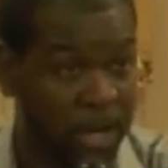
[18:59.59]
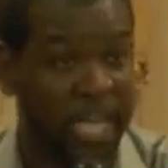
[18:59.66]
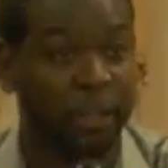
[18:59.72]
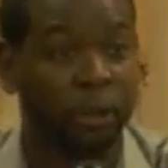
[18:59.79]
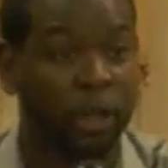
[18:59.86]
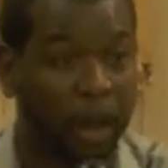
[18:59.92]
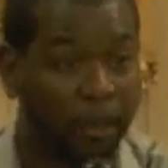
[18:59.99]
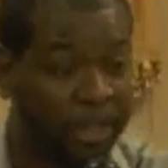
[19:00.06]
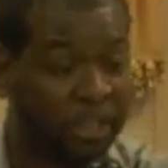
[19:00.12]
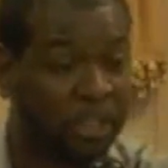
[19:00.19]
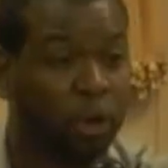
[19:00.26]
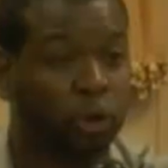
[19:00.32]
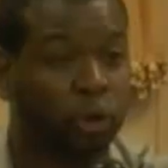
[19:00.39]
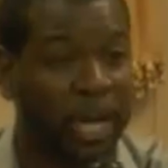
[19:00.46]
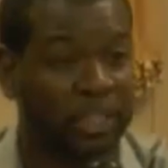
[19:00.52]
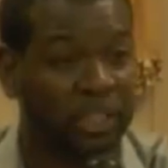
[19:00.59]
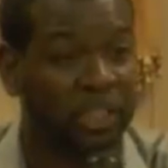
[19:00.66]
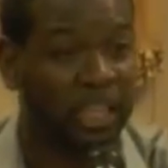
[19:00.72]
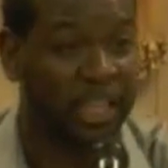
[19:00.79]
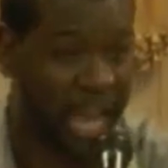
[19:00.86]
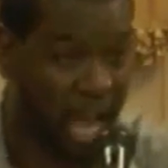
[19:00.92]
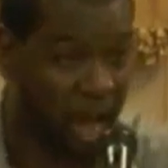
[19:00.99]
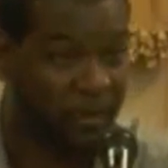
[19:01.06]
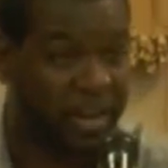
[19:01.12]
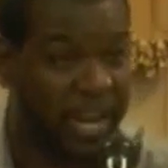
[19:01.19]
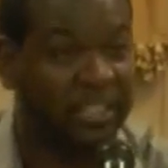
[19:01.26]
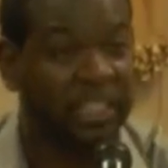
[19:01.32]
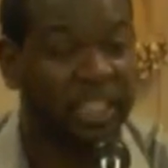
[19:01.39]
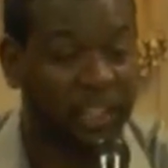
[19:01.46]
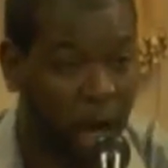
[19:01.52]
That you can put your treasures in heaven,
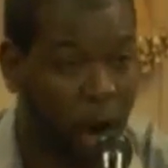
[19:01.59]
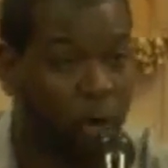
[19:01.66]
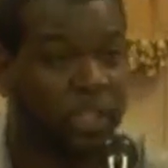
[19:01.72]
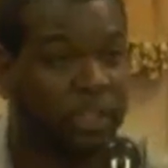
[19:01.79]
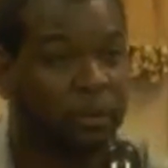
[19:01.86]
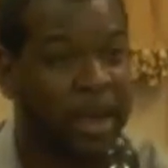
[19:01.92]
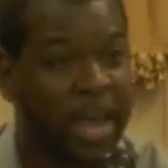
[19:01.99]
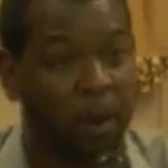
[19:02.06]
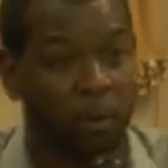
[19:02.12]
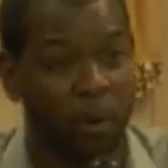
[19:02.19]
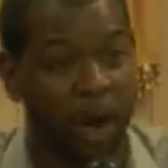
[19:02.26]
as he told this man